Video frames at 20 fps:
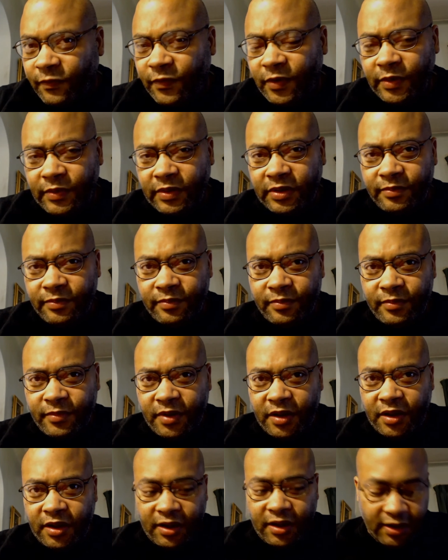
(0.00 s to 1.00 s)
for a few of them.
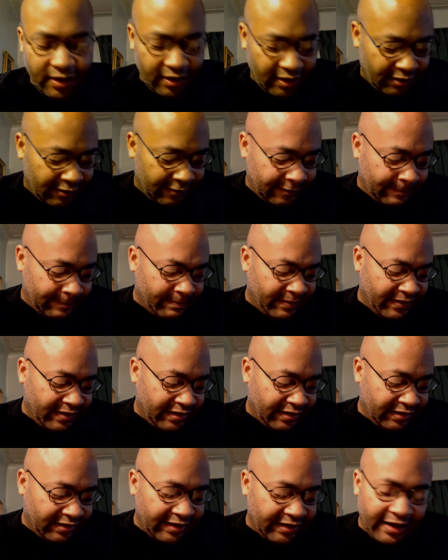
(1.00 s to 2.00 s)
Um,